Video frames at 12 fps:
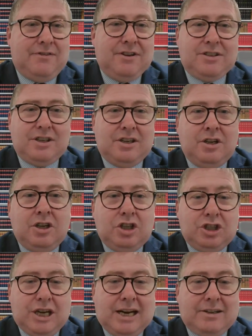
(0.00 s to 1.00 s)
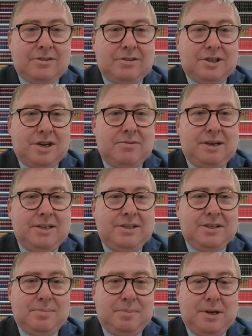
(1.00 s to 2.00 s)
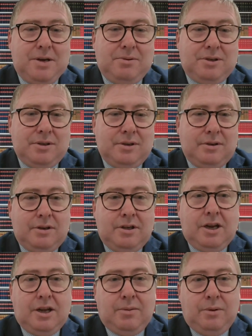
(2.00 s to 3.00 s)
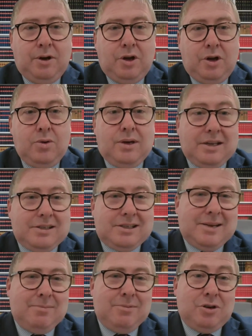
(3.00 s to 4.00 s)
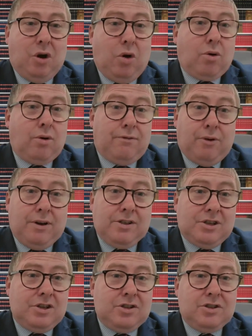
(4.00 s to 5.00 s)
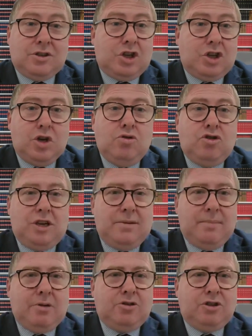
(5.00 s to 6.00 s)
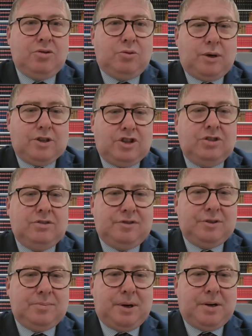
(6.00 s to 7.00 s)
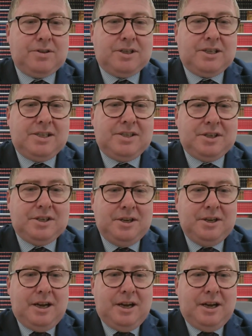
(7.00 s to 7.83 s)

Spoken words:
If it's a chattels only dispute, who gets to keep the dog, for instance, hugely emotional question for the parties,